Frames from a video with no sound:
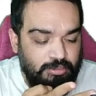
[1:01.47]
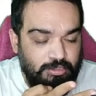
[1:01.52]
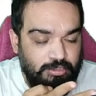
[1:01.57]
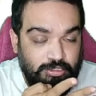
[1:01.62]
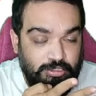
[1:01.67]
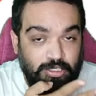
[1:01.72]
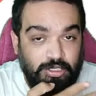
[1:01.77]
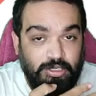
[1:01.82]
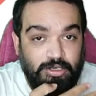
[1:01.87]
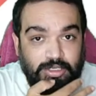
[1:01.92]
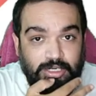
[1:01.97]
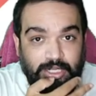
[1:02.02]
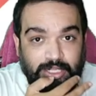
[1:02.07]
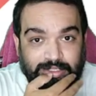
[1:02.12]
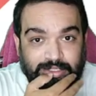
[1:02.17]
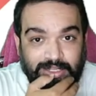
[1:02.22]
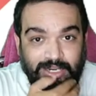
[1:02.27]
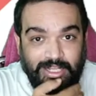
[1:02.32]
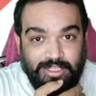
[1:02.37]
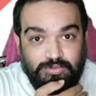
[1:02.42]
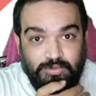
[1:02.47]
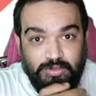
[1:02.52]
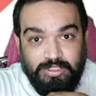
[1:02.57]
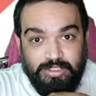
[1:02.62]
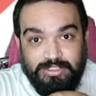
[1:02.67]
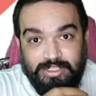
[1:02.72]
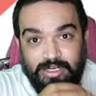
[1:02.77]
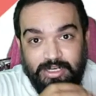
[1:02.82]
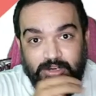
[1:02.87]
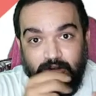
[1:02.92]
third and the last one is
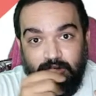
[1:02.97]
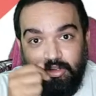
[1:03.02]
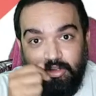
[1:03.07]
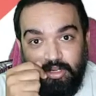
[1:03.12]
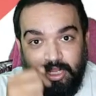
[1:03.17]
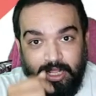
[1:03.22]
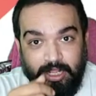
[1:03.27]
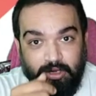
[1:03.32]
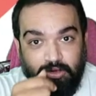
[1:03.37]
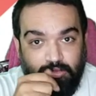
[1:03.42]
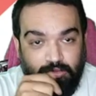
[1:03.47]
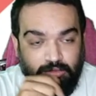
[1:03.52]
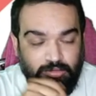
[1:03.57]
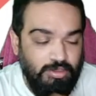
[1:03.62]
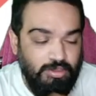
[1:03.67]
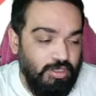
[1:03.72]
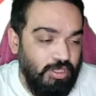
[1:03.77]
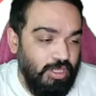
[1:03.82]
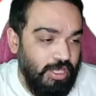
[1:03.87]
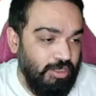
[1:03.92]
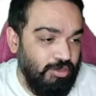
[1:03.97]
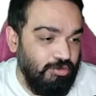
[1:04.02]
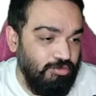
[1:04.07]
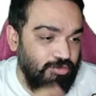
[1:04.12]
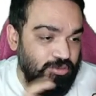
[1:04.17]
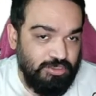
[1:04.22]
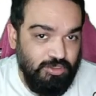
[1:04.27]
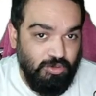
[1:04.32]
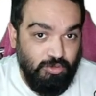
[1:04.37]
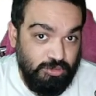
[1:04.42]
an account on Heroku. Heroku is
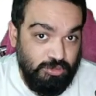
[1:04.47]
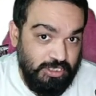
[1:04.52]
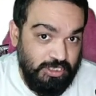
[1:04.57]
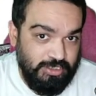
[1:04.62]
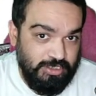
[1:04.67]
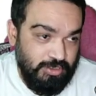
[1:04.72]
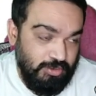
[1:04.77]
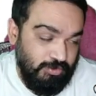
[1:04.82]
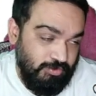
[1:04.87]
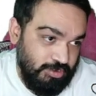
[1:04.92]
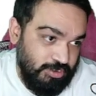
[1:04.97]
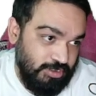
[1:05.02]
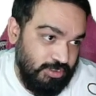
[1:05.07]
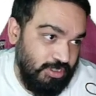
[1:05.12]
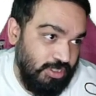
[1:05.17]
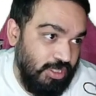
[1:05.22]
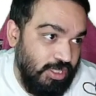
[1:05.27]
the hosting service.